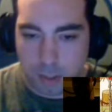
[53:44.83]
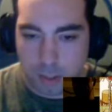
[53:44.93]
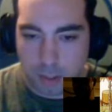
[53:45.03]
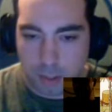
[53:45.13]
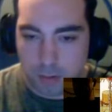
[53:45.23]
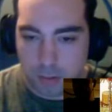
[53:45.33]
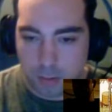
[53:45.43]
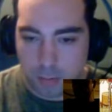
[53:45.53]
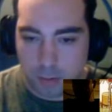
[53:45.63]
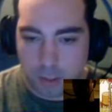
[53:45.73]

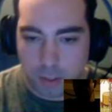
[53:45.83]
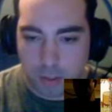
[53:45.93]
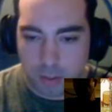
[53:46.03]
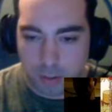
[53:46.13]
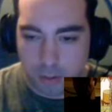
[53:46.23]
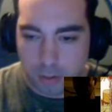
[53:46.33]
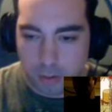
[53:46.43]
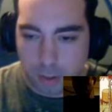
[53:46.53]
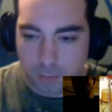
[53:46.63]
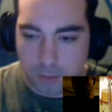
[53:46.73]
debris of
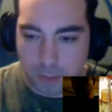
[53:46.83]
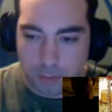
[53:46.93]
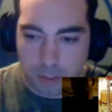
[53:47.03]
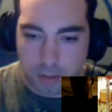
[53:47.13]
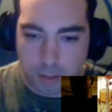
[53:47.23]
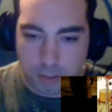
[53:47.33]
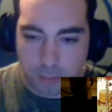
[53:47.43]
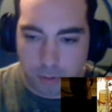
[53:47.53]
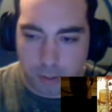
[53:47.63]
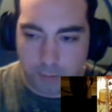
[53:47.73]
something that's
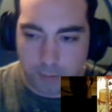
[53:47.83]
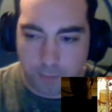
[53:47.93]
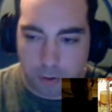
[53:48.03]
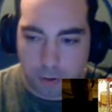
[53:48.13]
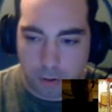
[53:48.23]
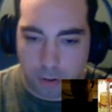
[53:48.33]
pretty far